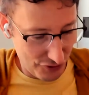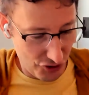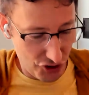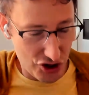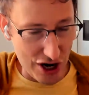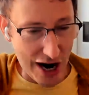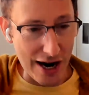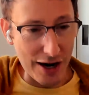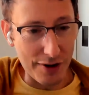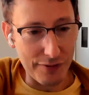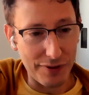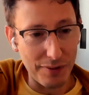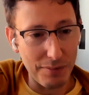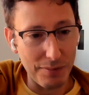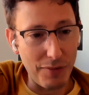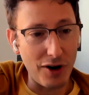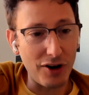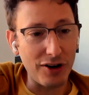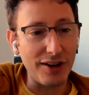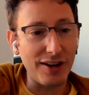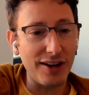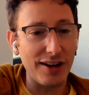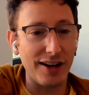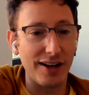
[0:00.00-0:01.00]
Jack from
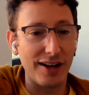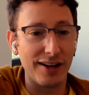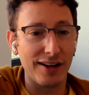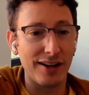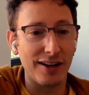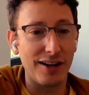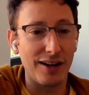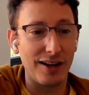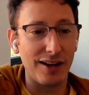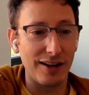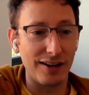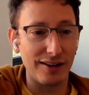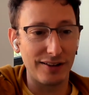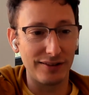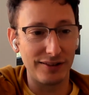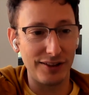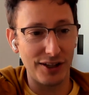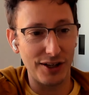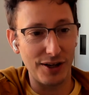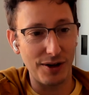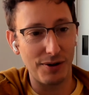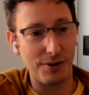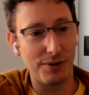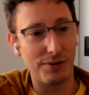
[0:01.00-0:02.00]
marketing,
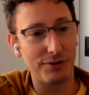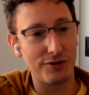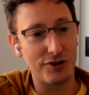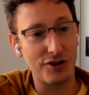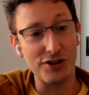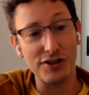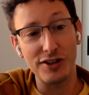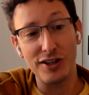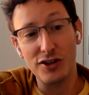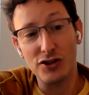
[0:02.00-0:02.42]
just